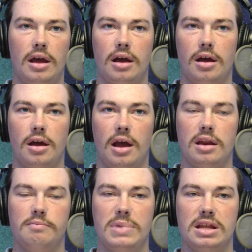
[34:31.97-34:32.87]

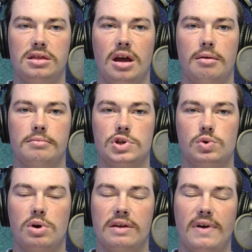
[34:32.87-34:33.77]
and beat them
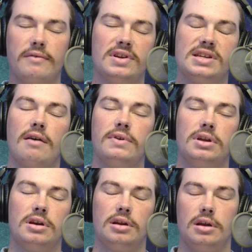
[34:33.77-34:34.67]

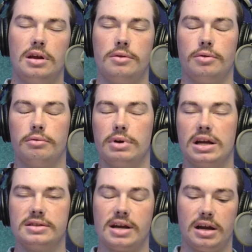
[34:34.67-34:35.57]
25-7 in 3
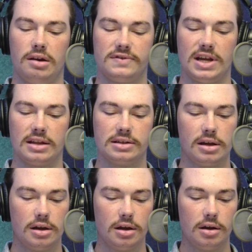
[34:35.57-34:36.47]
consecutive sets?
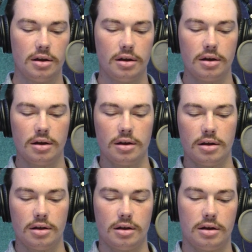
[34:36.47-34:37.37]

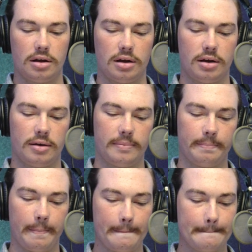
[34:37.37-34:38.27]
Now,